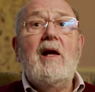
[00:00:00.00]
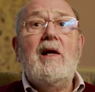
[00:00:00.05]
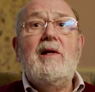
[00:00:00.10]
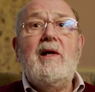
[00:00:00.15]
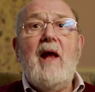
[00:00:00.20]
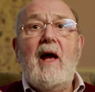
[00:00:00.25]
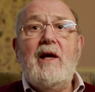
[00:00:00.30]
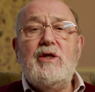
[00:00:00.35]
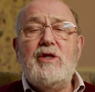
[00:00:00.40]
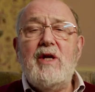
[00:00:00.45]

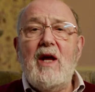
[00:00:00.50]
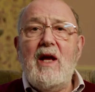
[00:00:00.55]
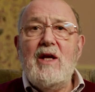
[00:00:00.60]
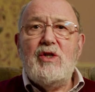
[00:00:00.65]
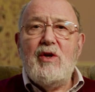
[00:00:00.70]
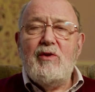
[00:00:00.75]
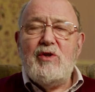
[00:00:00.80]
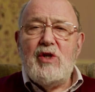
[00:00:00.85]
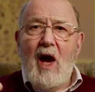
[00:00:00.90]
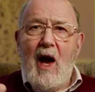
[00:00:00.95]
Lent
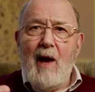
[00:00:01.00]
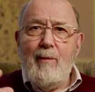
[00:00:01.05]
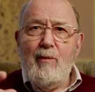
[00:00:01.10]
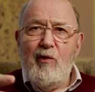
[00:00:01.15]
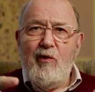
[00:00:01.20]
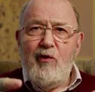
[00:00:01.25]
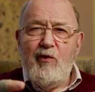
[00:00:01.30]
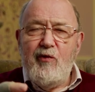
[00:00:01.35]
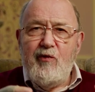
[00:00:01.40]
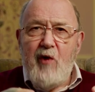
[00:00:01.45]
is a time
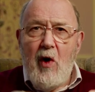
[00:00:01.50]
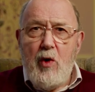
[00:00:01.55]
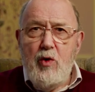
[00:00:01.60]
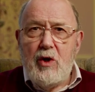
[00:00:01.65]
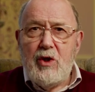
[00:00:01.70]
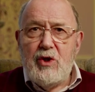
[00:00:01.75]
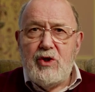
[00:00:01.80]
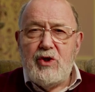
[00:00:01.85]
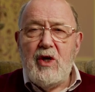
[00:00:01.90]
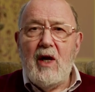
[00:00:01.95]
of
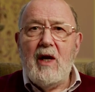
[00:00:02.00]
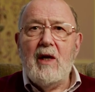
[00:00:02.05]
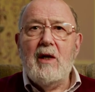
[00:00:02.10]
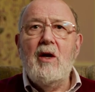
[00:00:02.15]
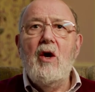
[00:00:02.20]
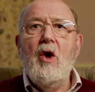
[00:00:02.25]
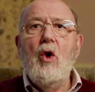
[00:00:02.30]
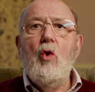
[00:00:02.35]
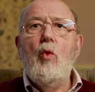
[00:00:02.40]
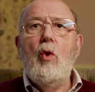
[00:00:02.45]

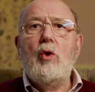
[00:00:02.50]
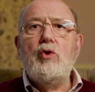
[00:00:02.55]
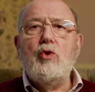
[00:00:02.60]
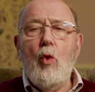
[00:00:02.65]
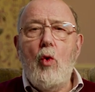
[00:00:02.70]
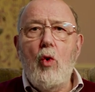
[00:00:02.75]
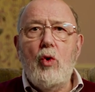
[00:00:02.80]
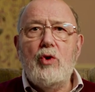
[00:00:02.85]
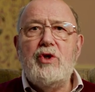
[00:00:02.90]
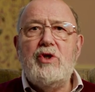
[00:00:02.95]
focusing what
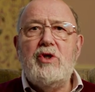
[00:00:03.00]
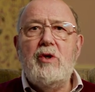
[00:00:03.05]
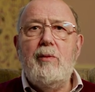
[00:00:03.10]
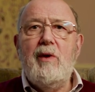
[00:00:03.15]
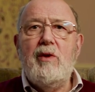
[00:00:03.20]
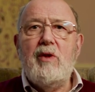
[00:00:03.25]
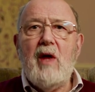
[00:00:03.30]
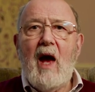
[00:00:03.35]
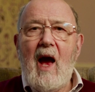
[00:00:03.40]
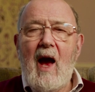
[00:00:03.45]
ought to
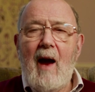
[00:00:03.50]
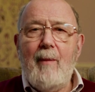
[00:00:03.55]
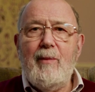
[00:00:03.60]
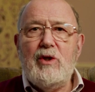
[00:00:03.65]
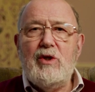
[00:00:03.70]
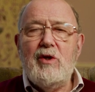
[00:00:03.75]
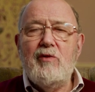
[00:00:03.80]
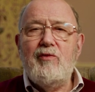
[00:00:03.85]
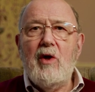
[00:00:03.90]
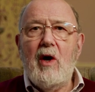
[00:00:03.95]
be the
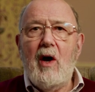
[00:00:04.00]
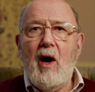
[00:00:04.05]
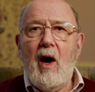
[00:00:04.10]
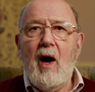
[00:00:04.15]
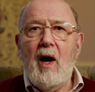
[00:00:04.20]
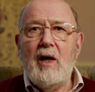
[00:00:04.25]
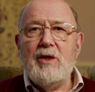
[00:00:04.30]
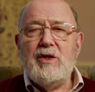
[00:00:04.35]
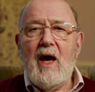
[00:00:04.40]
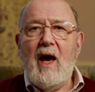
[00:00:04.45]
habit of the
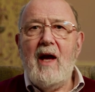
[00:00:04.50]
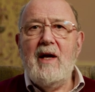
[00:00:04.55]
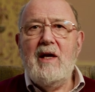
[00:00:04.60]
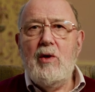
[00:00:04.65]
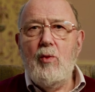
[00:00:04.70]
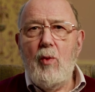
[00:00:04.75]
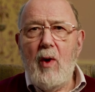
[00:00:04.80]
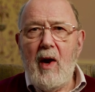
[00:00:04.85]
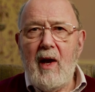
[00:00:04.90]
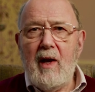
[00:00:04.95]
heart
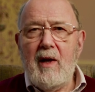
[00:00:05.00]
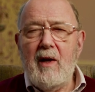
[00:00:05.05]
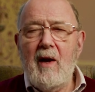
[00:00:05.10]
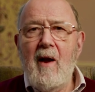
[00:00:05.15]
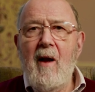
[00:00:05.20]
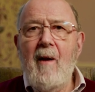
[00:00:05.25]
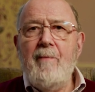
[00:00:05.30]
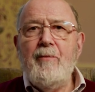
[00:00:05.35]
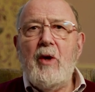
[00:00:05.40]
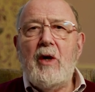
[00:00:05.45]
anyway,
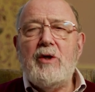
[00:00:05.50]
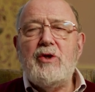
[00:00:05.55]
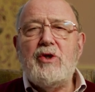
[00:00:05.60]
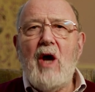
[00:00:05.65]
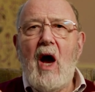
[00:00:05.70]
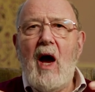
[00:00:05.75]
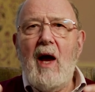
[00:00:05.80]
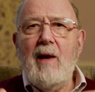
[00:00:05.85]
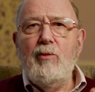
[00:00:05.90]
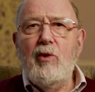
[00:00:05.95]
a
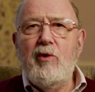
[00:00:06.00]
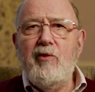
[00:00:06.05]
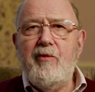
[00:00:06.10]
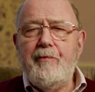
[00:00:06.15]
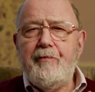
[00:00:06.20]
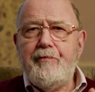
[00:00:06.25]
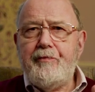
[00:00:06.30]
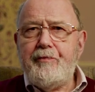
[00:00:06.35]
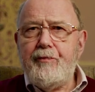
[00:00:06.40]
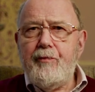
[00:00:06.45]
time of
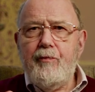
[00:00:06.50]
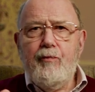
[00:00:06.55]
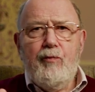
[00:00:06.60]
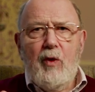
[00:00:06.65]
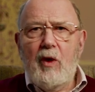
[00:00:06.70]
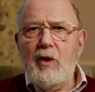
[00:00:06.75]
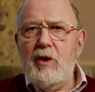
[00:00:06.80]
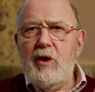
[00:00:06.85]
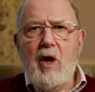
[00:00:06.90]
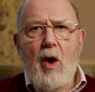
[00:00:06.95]

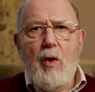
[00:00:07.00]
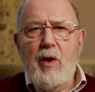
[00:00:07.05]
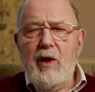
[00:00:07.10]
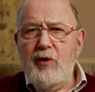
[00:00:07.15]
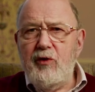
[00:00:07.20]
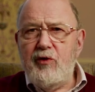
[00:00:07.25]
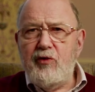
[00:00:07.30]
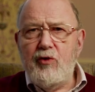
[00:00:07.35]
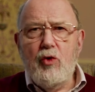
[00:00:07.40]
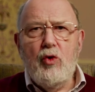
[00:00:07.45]

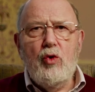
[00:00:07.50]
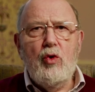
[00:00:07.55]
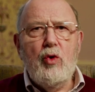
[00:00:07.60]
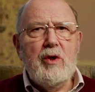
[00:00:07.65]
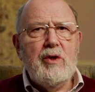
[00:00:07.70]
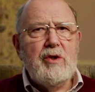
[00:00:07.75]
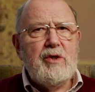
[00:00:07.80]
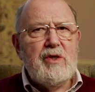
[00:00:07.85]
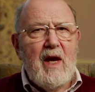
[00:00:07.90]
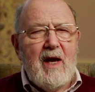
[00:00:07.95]
going through
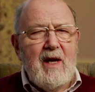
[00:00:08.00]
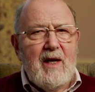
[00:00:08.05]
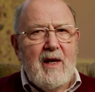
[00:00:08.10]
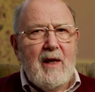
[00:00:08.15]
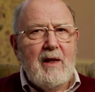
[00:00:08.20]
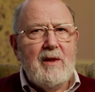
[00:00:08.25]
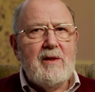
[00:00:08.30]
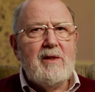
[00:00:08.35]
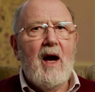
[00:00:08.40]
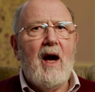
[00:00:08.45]
and
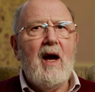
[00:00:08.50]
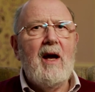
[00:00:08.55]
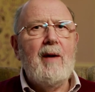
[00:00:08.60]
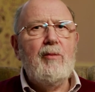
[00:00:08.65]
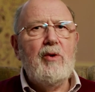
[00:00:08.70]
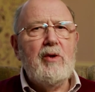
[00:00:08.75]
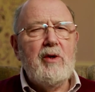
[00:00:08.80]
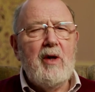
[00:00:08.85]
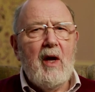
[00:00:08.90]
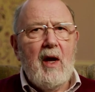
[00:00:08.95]
taking
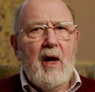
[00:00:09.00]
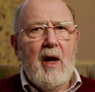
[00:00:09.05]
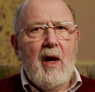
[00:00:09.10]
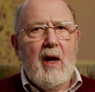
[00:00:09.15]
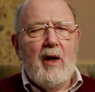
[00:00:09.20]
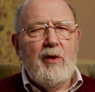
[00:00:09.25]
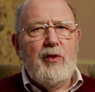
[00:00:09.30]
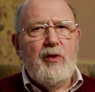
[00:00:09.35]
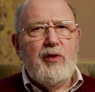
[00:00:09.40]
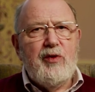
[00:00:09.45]
time and,
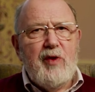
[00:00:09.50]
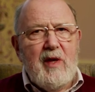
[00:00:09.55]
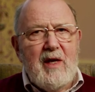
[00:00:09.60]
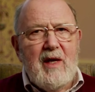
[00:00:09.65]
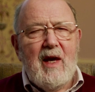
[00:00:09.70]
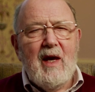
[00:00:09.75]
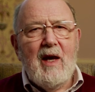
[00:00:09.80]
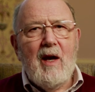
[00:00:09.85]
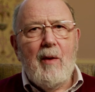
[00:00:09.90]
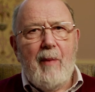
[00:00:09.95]
and
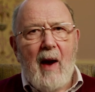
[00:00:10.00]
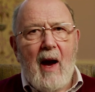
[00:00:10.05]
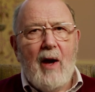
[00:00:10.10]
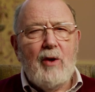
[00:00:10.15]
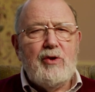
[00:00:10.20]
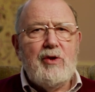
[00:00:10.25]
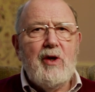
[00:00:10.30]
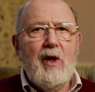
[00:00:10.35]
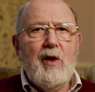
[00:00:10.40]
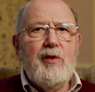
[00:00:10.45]
thinking
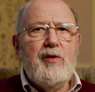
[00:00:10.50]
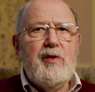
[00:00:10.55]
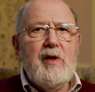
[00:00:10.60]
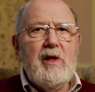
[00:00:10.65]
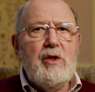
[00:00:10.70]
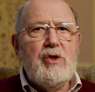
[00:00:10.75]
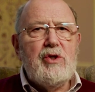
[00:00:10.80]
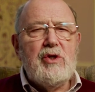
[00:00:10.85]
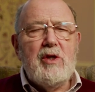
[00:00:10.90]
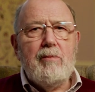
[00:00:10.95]
about
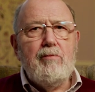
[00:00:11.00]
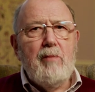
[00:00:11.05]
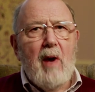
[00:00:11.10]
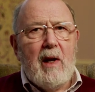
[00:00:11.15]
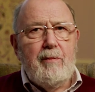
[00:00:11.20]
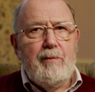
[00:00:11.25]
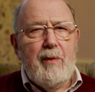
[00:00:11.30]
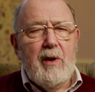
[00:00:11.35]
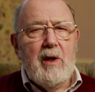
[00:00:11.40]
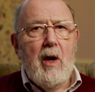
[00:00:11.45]
things that
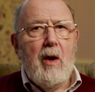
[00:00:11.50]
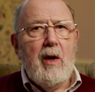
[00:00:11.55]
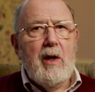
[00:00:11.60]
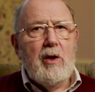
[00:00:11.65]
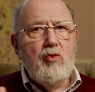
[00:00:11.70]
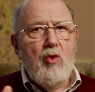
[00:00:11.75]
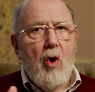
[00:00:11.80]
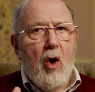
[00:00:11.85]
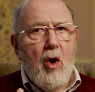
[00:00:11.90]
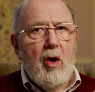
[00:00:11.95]
might be
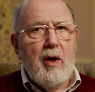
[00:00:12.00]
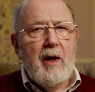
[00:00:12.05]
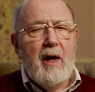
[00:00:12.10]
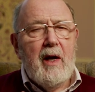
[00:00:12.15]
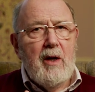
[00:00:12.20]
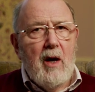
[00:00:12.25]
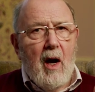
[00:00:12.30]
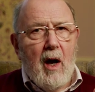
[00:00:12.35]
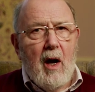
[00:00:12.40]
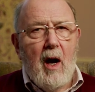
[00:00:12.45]
going wrong
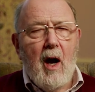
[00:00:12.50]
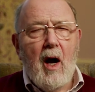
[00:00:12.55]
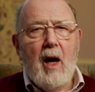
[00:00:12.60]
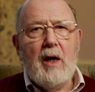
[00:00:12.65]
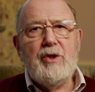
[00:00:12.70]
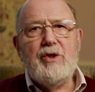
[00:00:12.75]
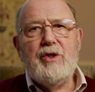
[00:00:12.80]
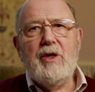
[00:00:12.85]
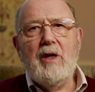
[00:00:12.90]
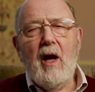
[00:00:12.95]
in our
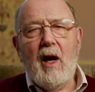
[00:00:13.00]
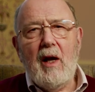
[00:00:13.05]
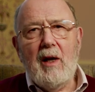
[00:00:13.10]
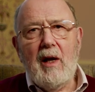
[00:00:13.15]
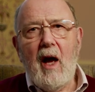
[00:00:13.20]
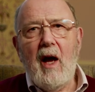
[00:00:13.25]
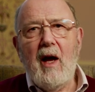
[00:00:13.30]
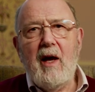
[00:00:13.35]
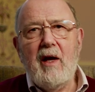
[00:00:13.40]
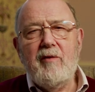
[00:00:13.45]
hearts, in our
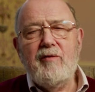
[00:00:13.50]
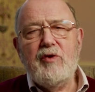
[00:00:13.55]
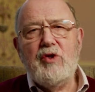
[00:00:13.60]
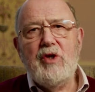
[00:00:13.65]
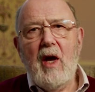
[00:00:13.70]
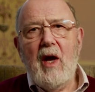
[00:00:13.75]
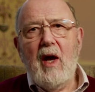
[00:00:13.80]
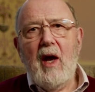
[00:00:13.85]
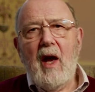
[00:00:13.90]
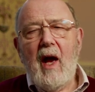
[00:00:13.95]
lives,
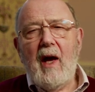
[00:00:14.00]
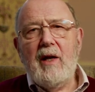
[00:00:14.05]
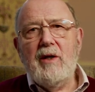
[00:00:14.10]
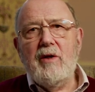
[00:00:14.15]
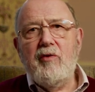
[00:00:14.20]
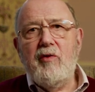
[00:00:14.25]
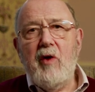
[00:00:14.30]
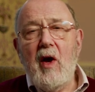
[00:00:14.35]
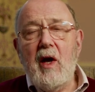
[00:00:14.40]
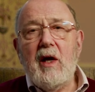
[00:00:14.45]

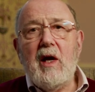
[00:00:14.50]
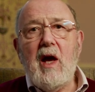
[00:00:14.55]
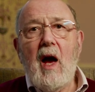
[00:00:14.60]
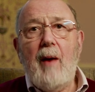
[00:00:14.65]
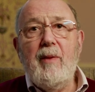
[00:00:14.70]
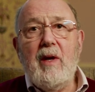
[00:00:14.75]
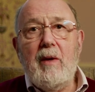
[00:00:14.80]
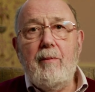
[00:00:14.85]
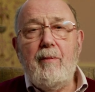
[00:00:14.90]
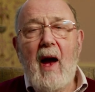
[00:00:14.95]
and of
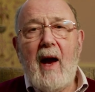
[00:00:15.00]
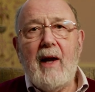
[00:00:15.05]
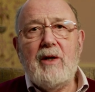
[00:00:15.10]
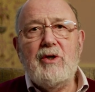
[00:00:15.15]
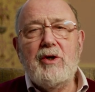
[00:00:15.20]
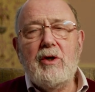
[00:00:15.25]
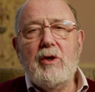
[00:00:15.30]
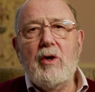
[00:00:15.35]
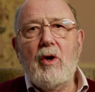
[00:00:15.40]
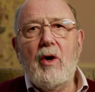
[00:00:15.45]
coming back
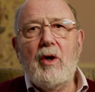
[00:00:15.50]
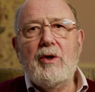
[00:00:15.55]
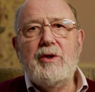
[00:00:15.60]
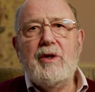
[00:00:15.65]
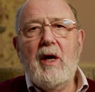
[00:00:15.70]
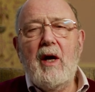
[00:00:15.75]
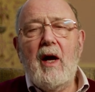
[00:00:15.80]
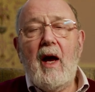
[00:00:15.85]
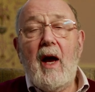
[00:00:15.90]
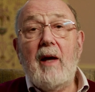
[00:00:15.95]
to God
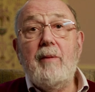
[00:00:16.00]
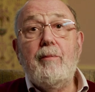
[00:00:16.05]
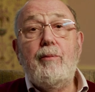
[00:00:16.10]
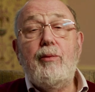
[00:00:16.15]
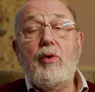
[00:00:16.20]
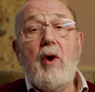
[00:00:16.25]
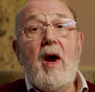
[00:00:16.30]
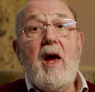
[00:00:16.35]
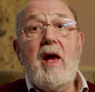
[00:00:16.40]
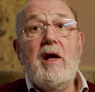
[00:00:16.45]
and
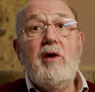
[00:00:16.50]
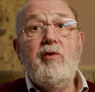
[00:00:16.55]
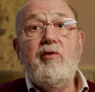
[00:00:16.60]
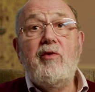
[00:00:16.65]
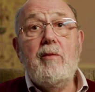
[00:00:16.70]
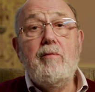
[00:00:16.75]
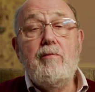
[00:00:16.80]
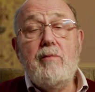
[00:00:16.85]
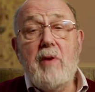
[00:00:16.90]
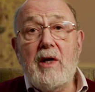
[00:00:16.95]
praying
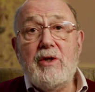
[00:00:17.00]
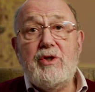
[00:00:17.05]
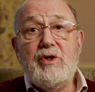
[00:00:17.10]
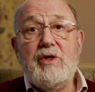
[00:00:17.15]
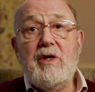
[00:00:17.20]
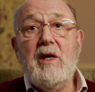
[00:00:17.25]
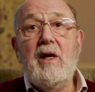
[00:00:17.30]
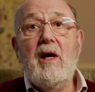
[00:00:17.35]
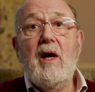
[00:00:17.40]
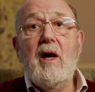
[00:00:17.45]
for
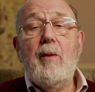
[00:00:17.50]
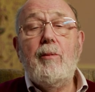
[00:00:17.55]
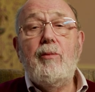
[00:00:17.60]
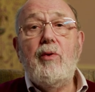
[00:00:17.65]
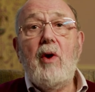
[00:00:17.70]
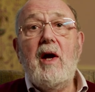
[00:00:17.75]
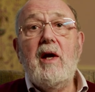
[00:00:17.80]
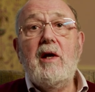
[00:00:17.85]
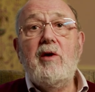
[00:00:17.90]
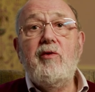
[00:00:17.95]
mercy,
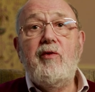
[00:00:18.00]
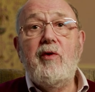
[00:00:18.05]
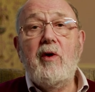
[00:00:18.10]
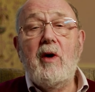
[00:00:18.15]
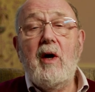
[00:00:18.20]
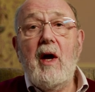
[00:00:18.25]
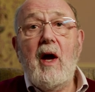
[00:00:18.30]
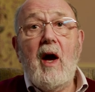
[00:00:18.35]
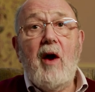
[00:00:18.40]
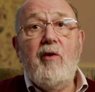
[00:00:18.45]
praying
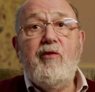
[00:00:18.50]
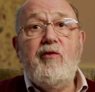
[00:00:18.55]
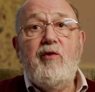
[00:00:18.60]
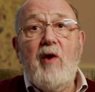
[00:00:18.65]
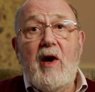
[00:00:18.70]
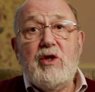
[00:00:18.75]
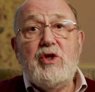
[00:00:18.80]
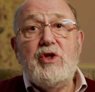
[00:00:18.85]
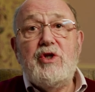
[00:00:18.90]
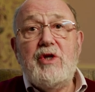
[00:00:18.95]
for a
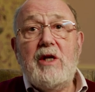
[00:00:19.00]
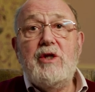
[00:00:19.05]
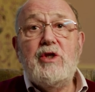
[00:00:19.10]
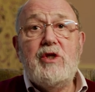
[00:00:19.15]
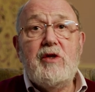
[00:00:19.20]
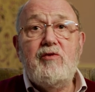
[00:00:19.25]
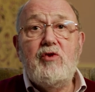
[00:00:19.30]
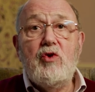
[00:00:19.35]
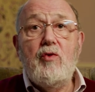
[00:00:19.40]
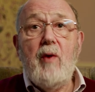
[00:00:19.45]
fresh
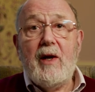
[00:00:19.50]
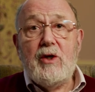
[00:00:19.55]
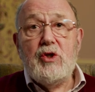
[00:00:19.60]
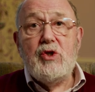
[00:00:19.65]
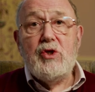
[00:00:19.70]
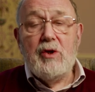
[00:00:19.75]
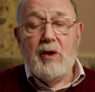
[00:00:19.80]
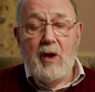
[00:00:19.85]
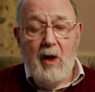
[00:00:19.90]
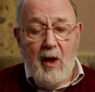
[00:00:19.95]
sense of
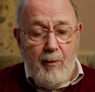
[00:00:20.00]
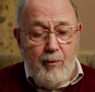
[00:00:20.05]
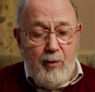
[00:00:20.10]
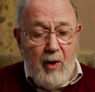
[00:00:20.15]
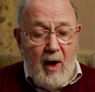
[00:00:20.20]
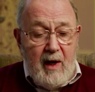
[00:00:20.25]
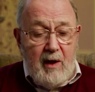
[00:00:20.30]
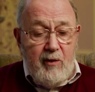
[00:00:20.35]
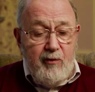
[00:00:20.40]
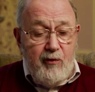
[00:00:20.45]
direction,
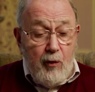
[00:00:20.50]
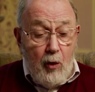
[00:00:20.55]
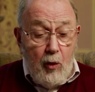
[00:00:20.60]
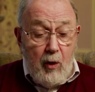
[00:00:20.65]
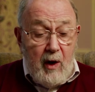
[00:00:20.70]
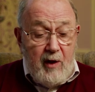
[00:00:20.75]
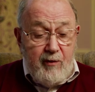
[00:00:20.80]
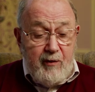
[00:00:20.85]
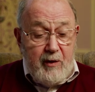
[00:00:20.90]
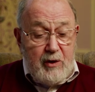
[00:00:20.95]
praying
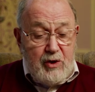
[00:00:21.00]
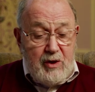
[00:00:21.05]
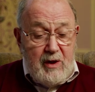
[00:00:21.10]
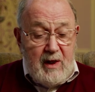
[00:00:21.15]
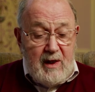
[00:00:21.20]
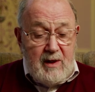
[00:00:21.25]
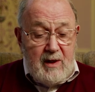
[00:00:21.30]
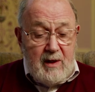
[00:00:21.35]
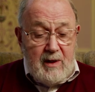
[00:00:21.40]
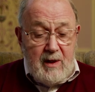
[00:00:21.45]
for, if it's
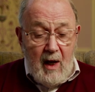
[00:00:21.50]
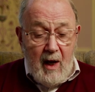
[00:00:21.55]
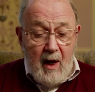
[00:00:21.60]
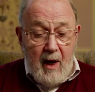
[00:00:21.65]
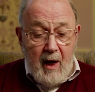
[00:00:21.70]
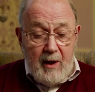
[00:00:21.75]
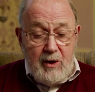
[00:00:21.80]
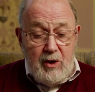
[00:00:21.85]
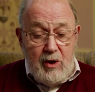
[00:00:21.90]
needed, a